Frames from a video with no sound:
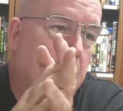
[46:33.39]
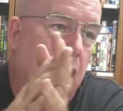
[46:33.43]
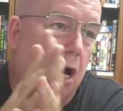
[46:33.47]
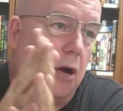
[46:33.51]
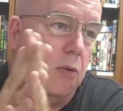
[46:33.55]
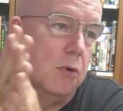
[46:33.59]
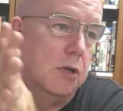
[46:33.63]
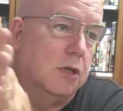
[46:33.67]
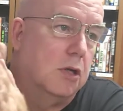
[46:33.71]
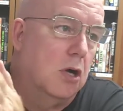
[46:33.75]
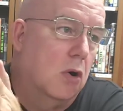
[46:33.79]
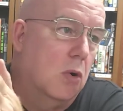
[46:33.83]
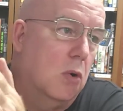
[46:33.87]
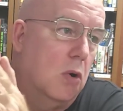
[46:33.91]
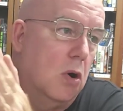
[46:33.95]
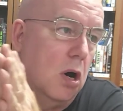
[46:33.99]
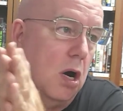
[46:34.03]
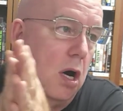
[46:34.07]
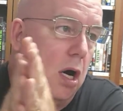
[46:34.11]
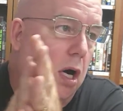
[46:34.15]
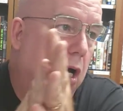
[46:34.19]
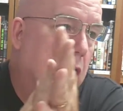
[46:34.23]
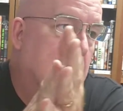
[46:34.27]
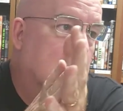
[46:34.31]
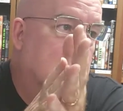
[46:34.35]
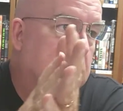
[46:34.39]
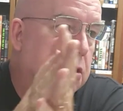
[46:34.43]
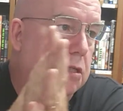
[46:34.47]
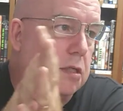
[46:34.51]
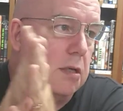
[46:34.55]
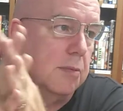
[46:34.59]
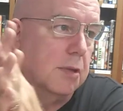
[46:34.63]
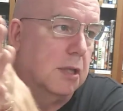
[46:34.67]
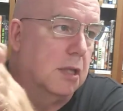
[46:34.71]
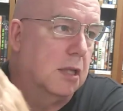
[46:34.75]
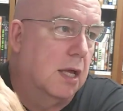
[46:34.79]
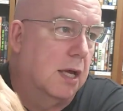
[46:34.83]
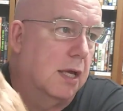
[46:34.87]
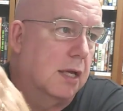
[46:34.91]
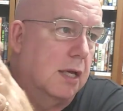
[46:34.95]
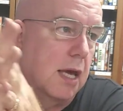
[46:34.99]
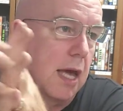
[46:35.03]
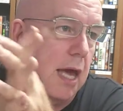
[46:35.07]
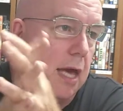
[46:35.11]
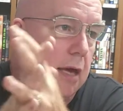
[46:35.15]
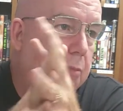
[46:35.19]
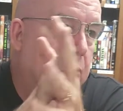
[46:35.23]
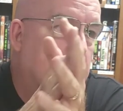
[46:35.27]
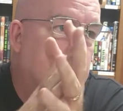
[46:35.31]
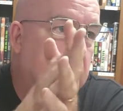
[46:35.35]
I would go on something like
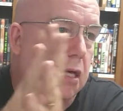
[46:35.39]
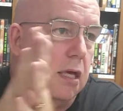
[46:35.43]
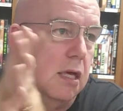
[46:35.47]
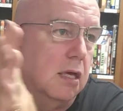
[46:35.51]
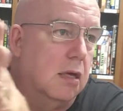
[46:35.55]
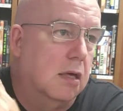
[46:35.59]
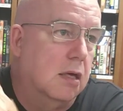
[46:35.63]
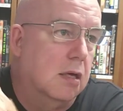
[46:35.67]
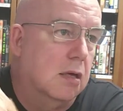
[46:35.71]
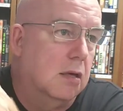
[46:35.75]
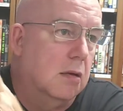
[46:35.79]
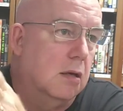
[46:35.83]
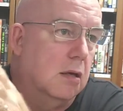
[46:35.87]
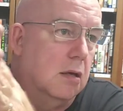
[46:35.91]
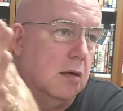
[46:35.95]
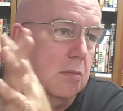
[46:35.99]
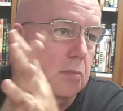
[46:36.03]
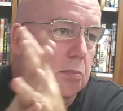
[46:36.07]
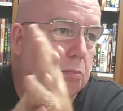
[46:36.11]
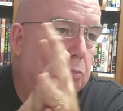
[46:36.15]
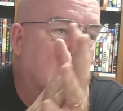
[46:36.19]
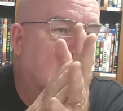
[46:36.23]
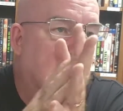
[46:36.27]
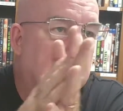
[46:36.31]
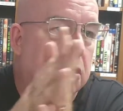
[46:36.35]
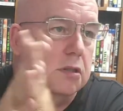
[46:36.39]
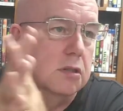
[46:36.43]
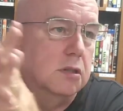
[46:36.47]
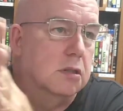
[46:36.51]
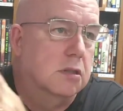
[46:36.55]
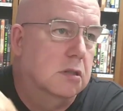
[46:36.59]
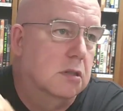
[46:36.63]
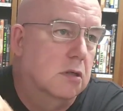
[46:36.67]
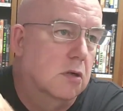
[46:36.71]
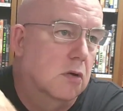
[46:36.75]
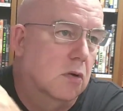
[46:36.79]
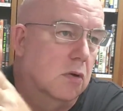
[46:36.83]
ABE Books,